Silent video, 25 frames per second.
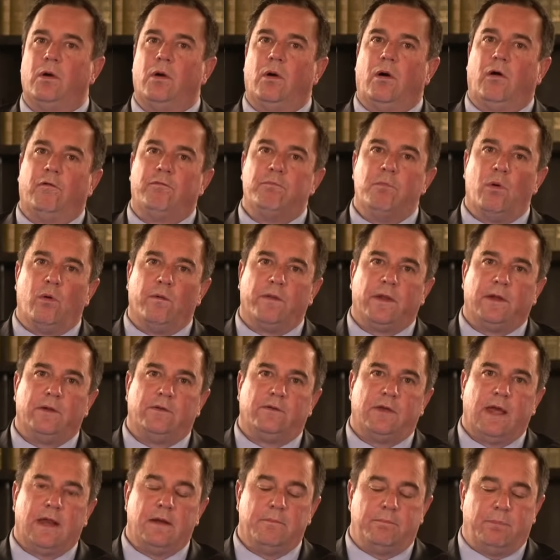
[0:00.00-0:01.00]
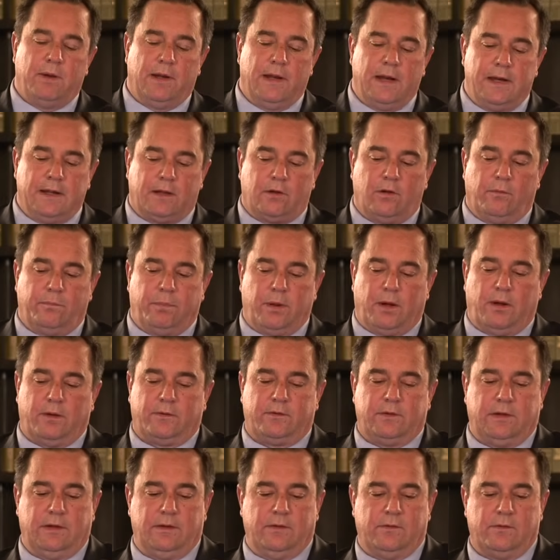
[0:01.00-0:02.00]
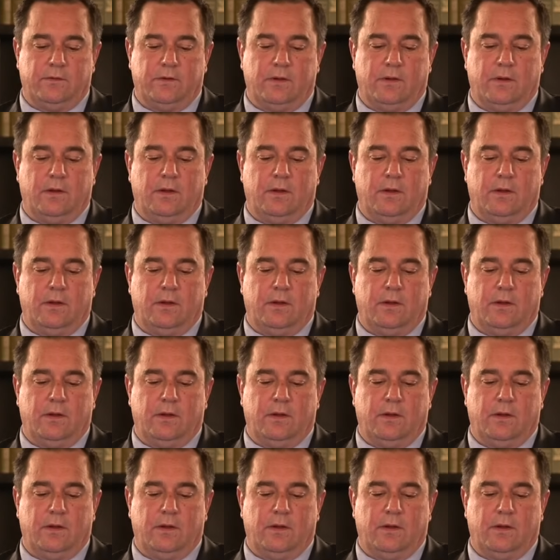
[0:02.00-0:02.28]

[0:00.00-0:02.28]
of more than 10 political parties.